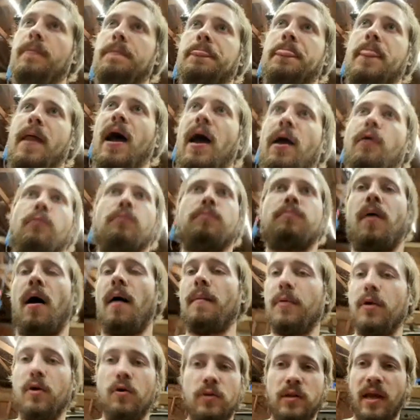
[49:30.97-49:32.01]
I would
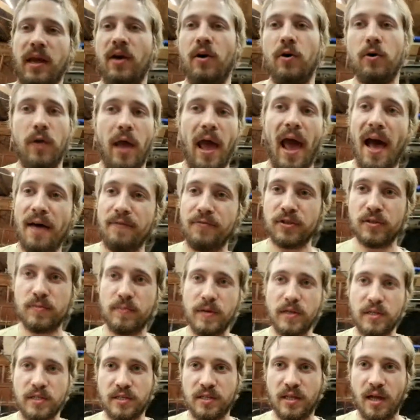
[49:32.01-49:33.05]
probably only own half as
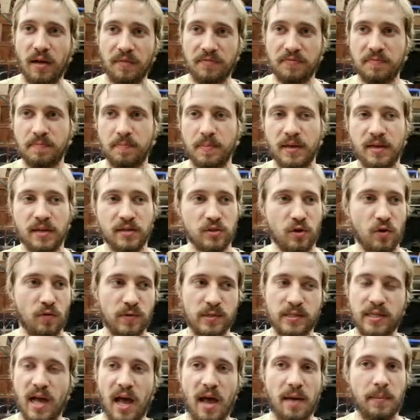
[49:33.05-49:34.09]
much stuff, because
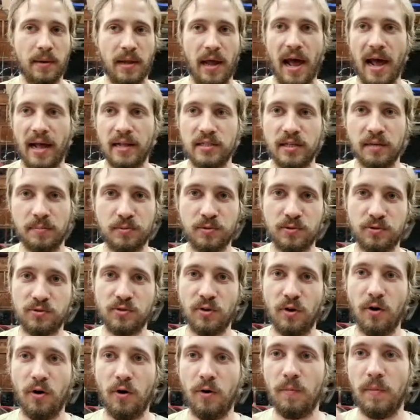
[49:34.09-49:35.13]
over time it adds up
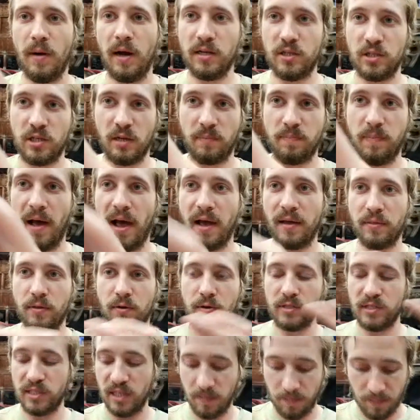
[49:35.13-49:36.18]
so much. Like buying
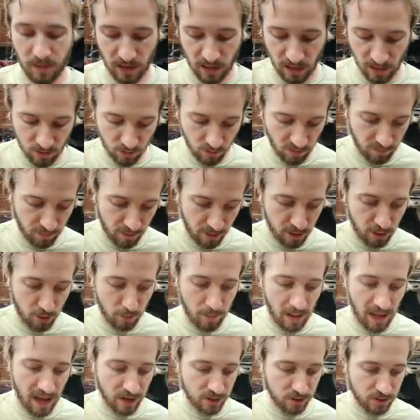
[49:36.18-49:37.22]
those CPE
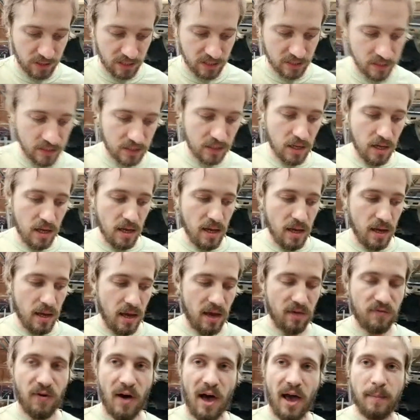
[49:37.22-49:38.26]
3.0 batteries,
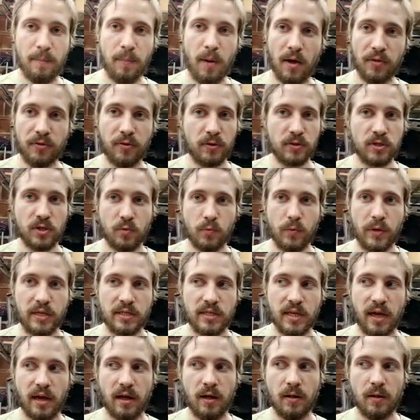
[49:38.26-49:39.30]
if I bought those at
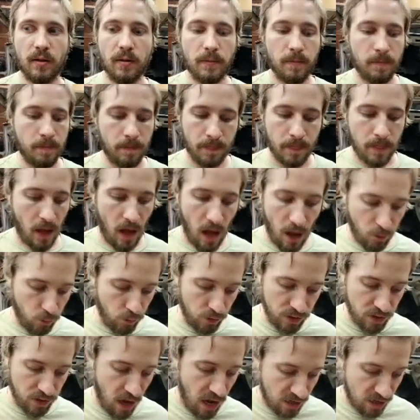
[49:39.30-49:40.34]
retail, I
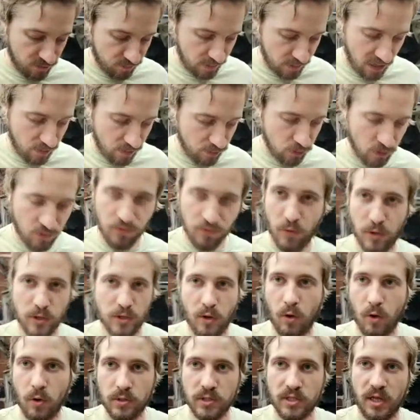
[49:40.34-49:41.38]
would not have been able to afford
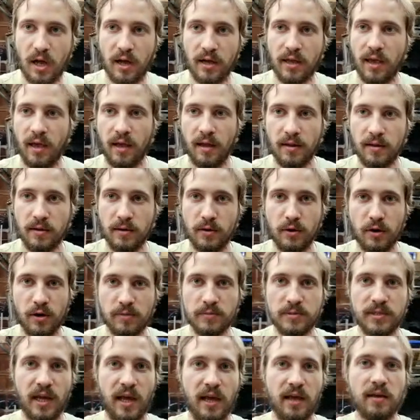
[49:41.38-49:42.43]
the whole saw kit. You know what
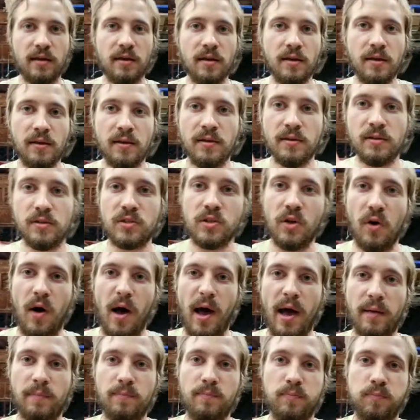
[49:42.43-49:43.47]
I'm saying? So
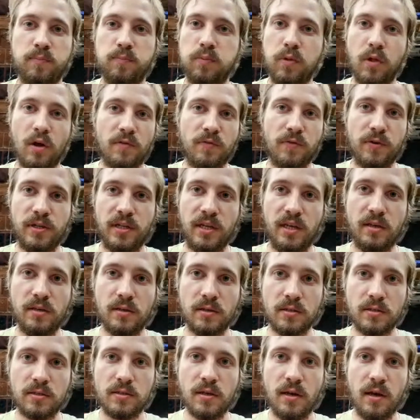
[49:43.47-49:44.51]
I look for
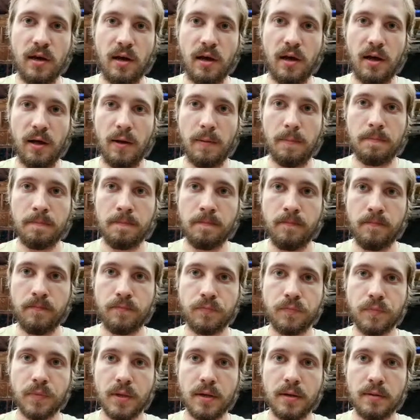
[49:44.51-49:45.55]
deals.
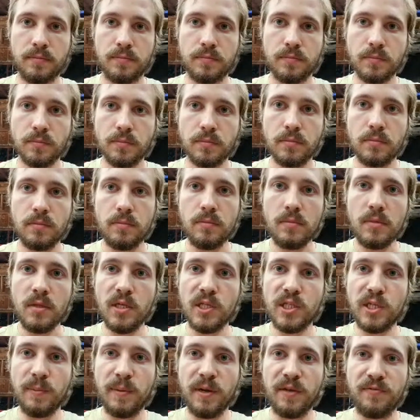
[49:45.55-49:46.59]

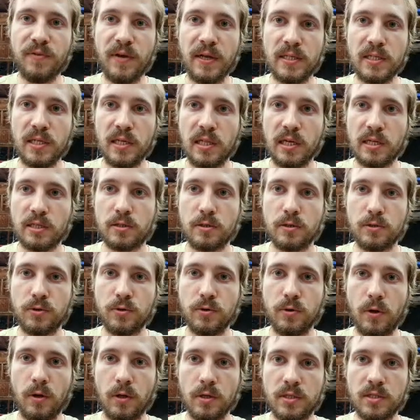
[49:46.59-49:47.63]
So many fancy electrical
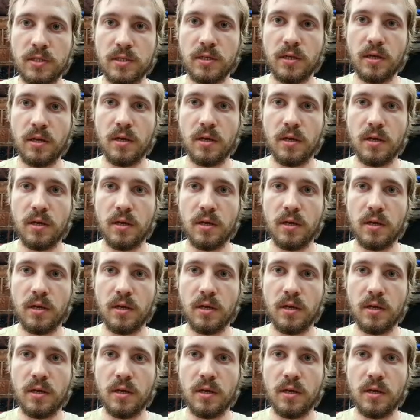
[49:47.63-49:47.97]
tools.